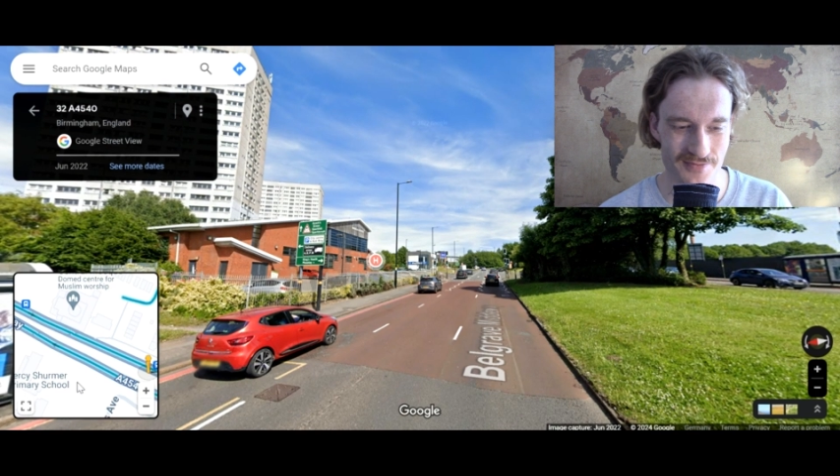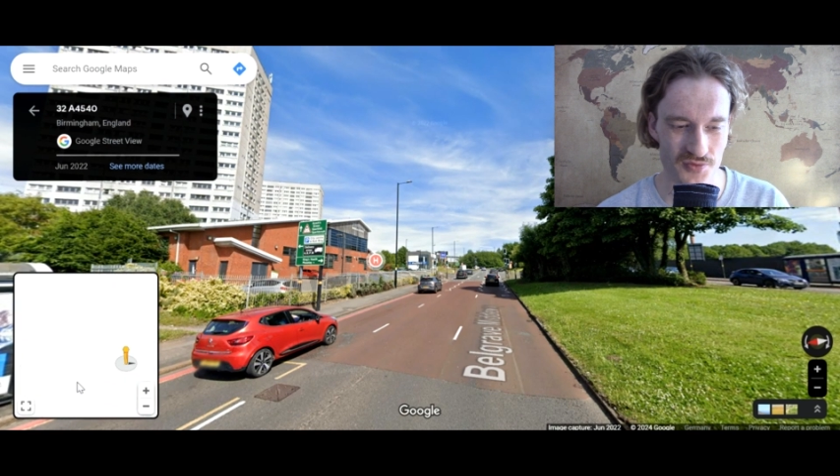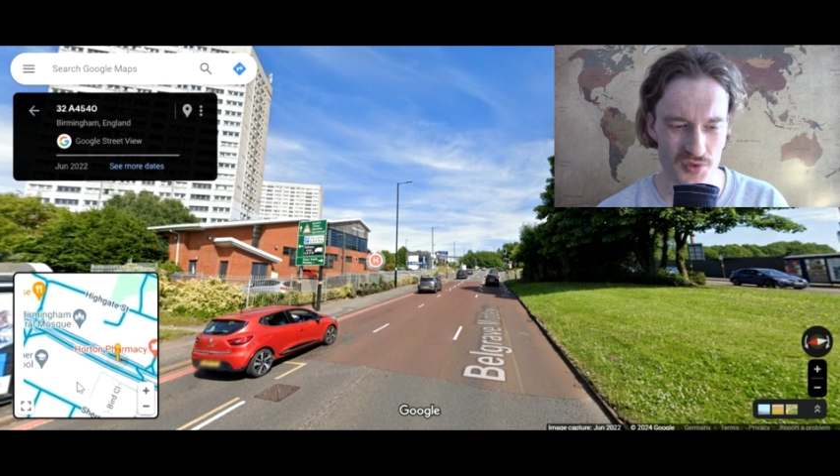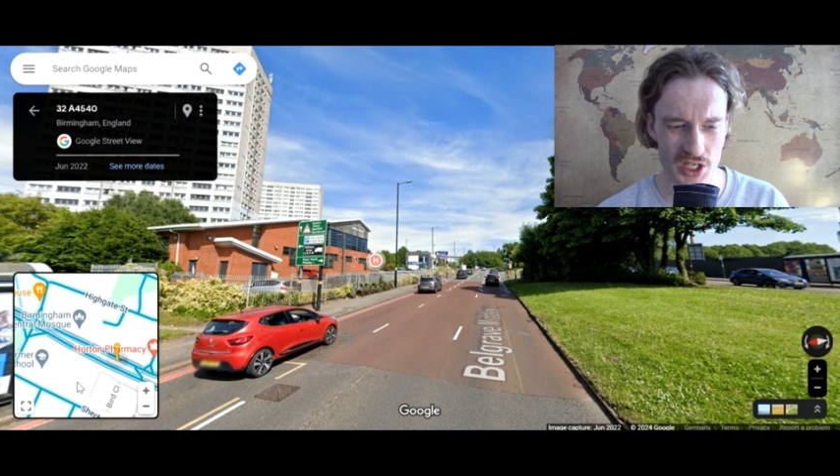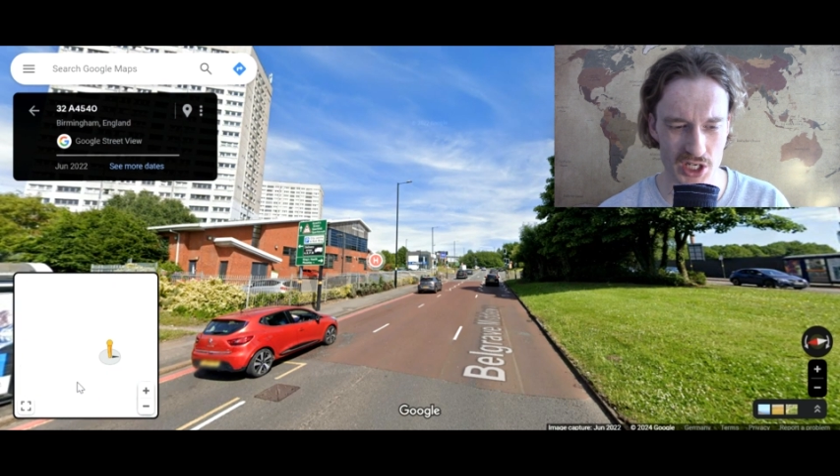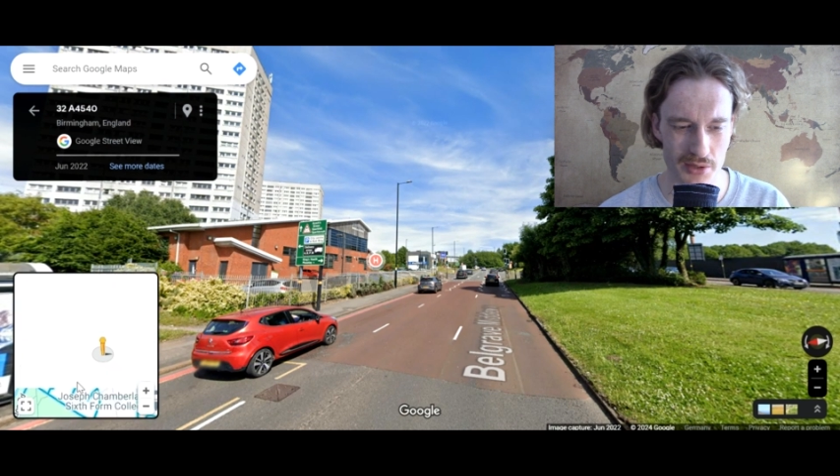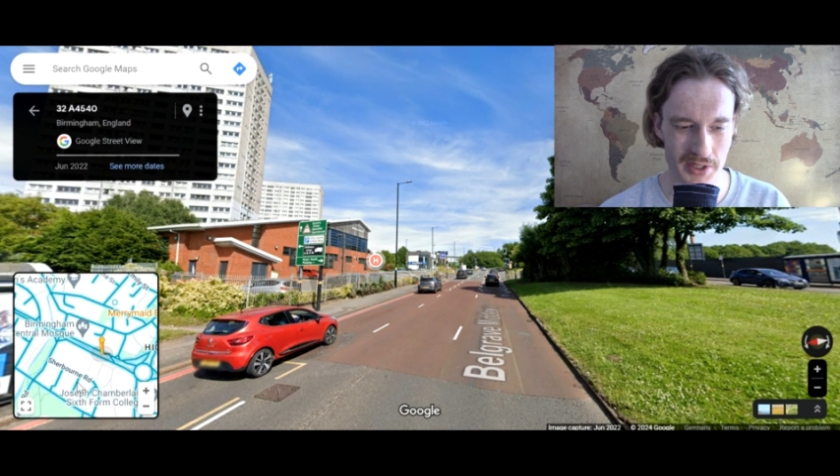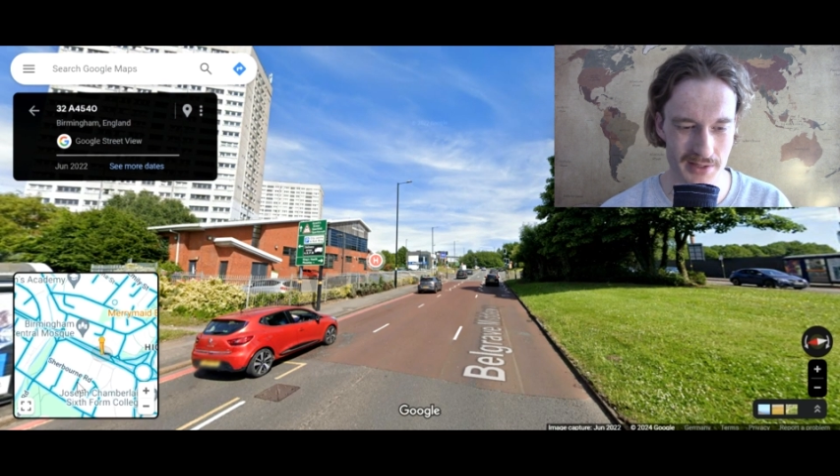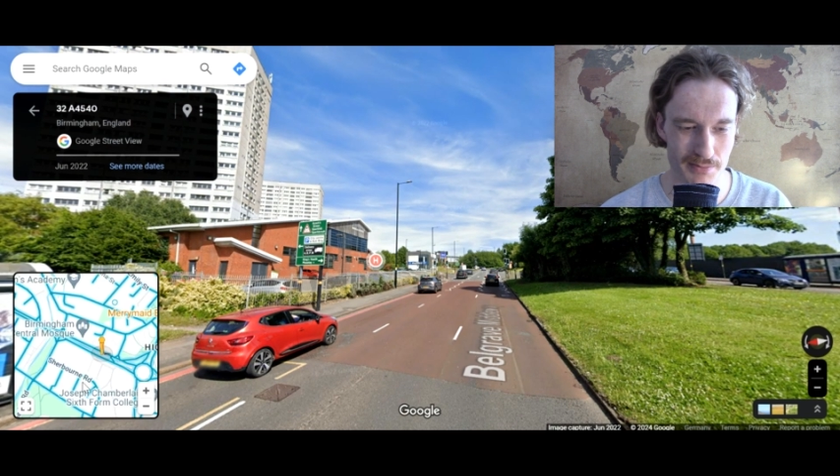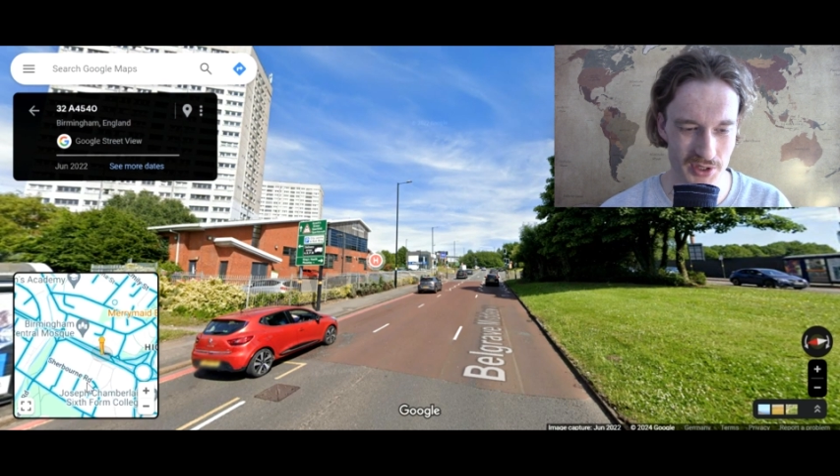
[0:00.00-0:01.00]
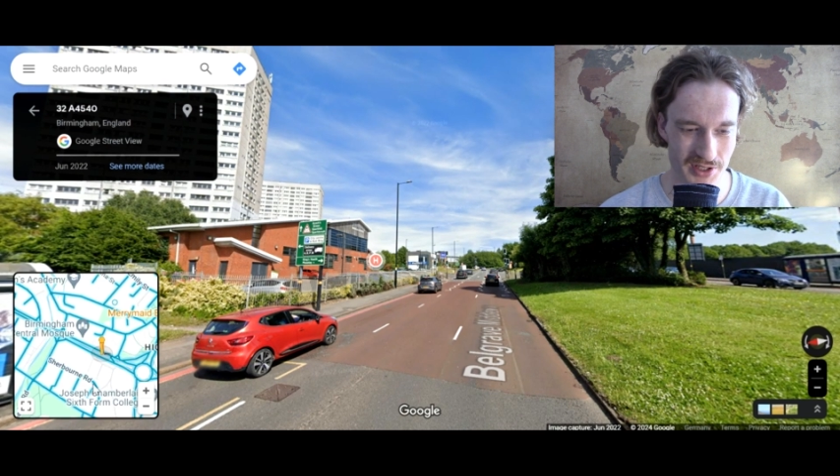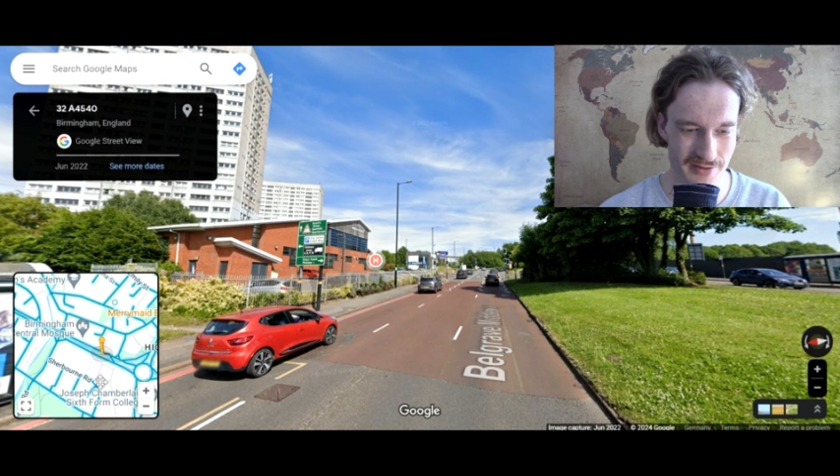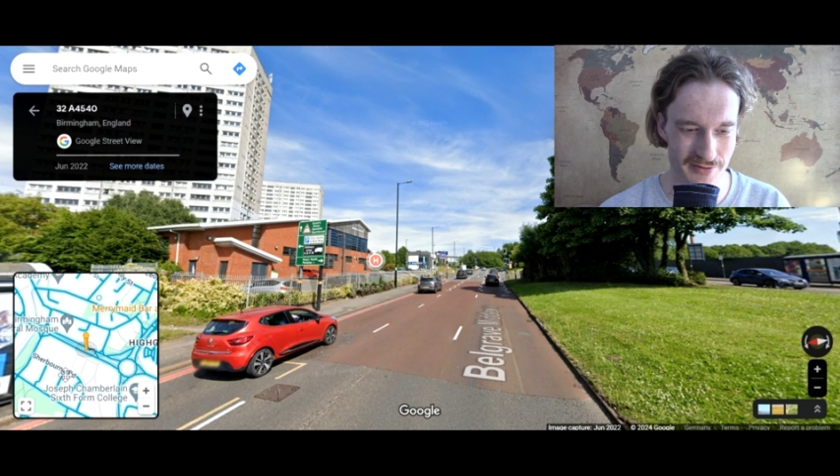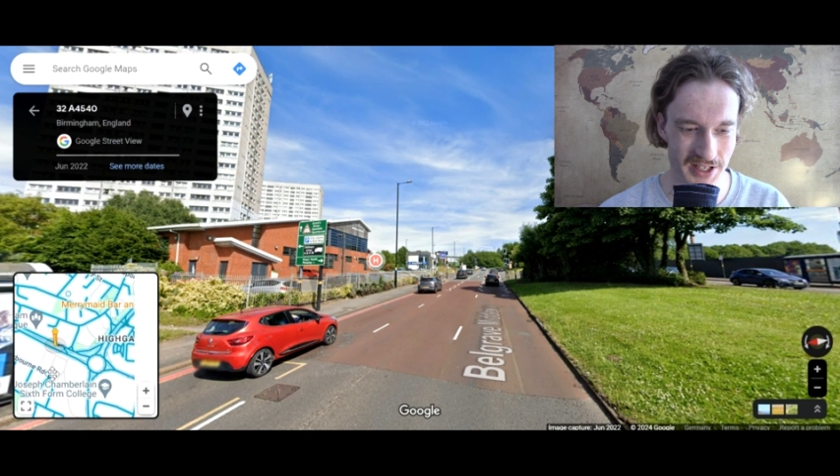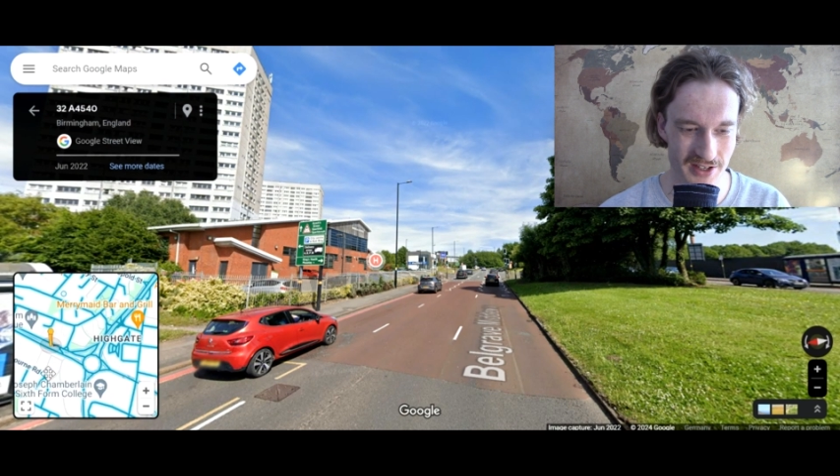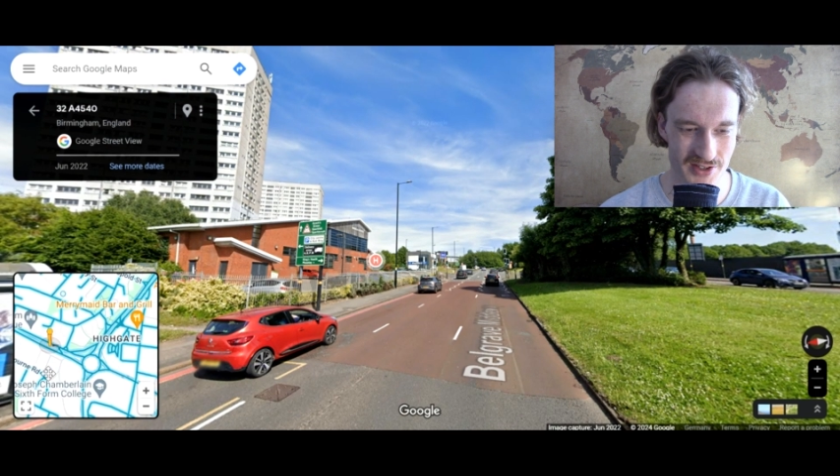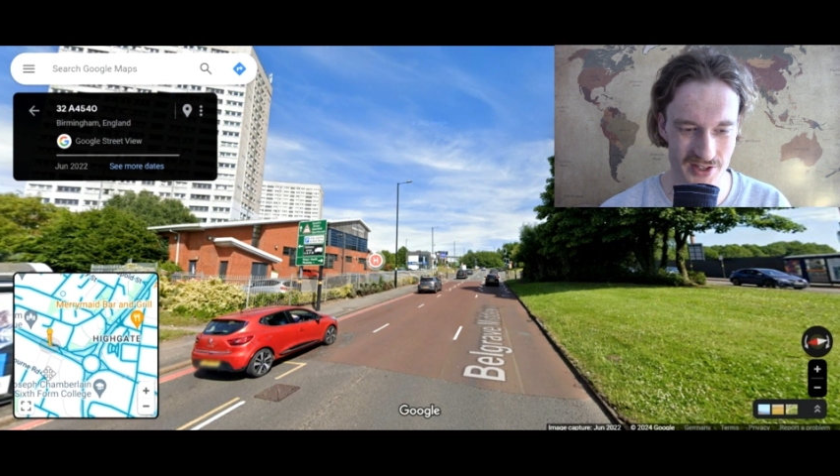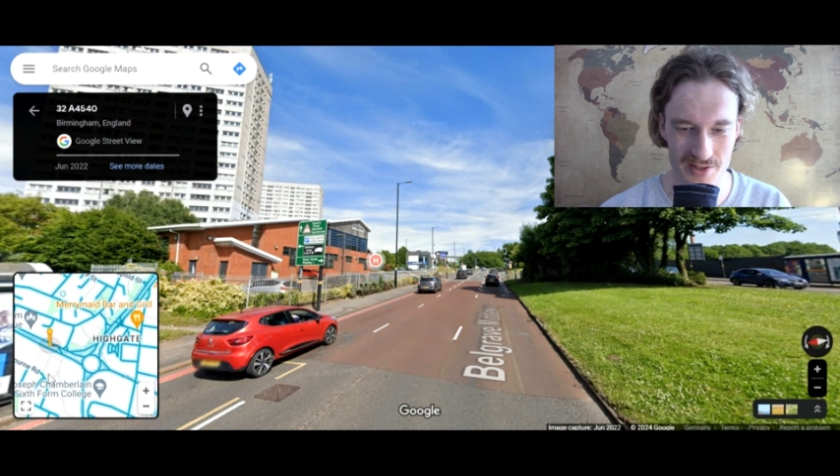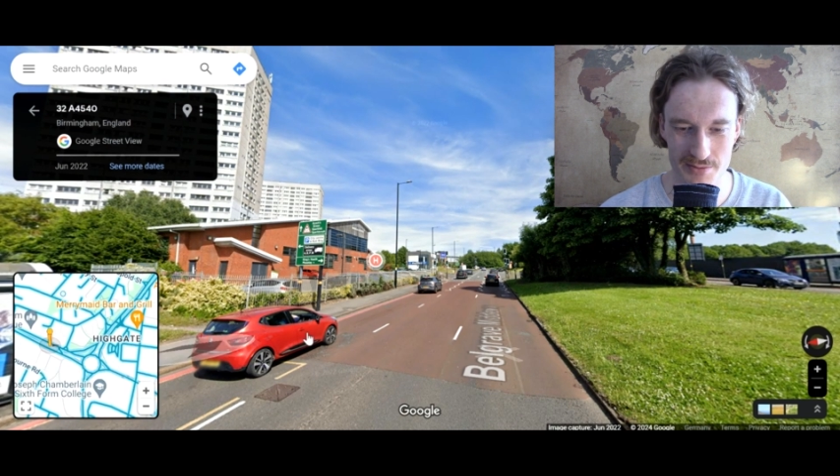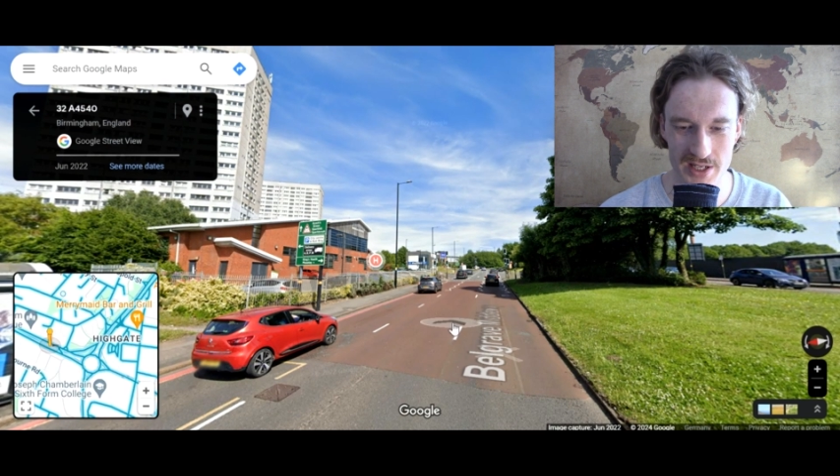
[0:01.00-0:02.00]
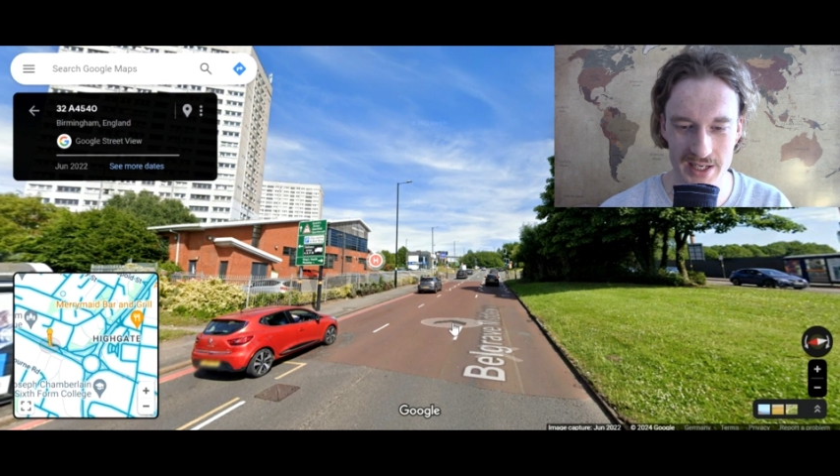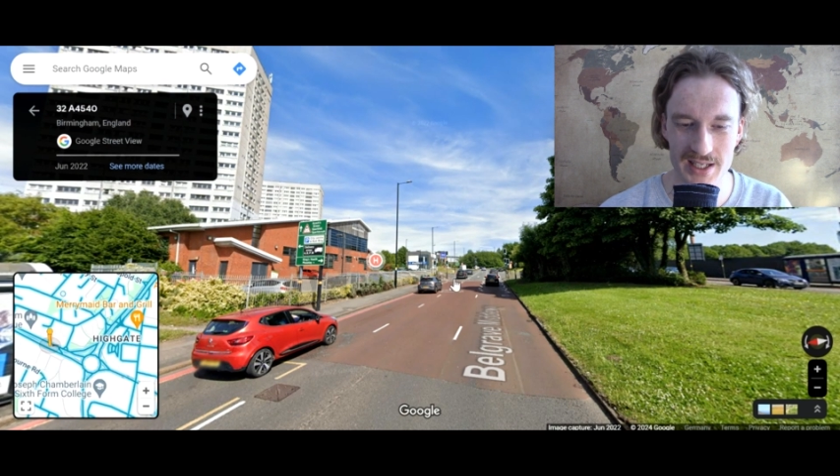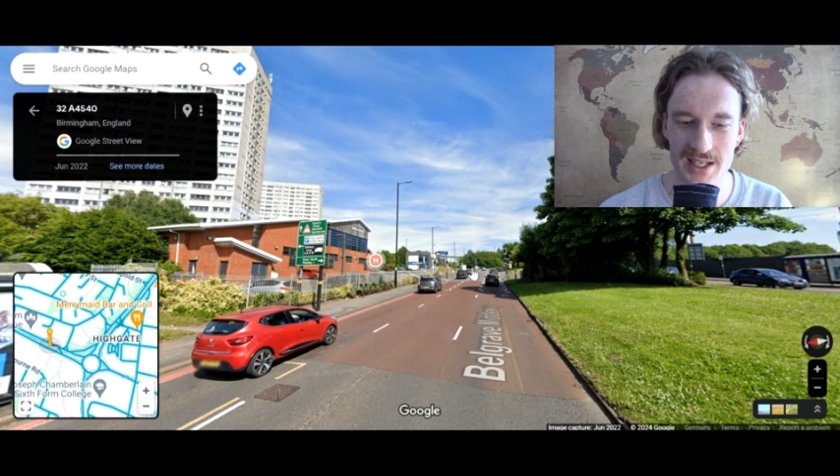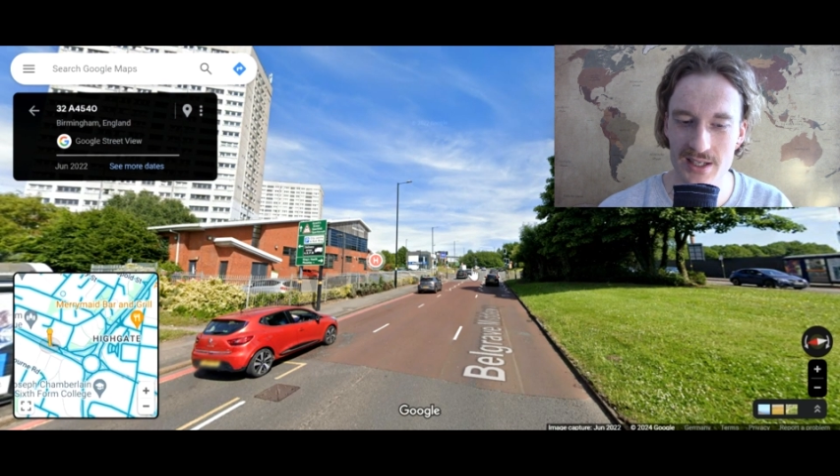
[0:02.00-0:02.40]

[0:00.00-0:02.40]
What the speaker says: you can always put your fingers on and be like,